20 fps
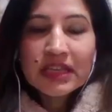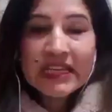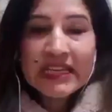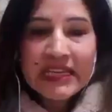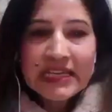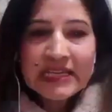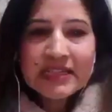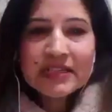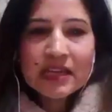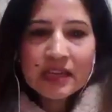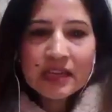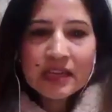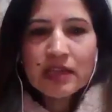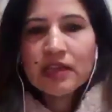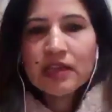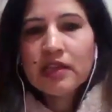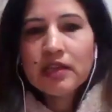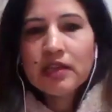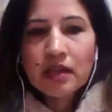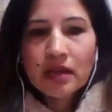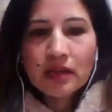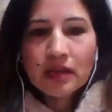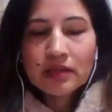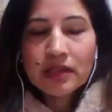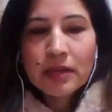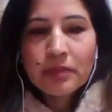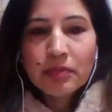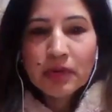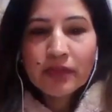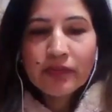need any uh,
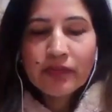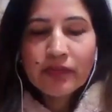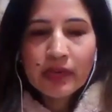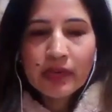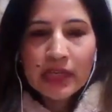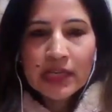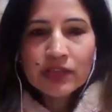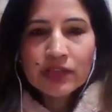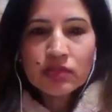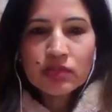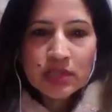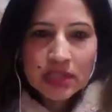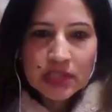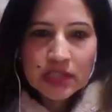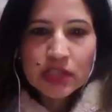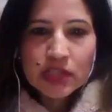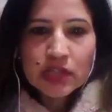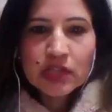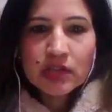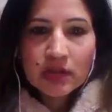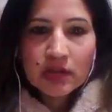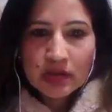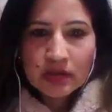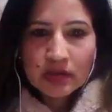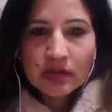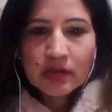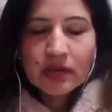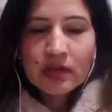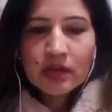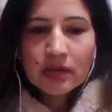type of electricity
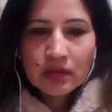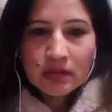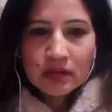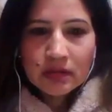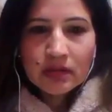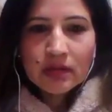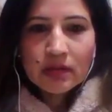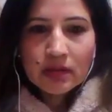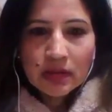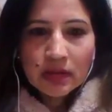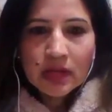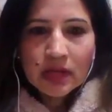or yes.